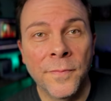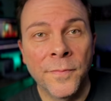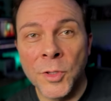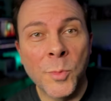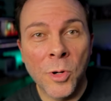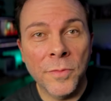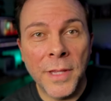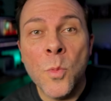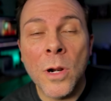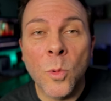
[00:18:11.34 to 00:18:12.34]
Furthermore,
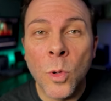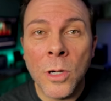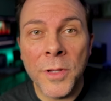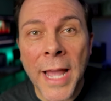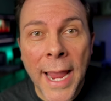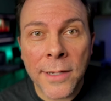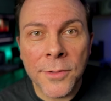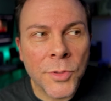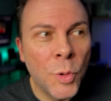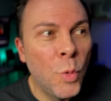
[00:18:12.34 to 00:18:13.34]
they want to work with
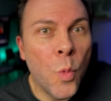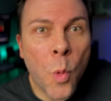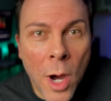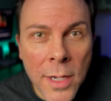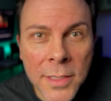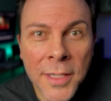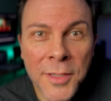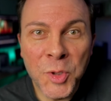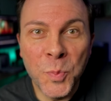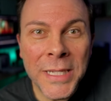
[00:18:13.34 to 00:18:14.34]
actors who want
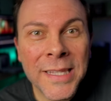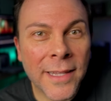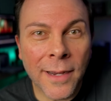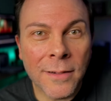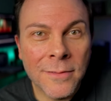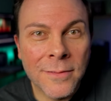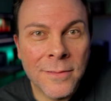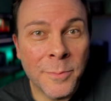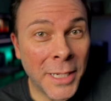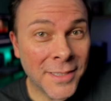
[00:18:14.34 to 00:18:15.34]
to be there.
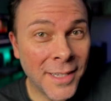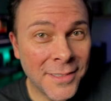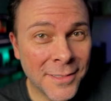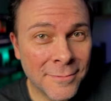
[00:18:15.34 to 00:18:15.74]
Make sense?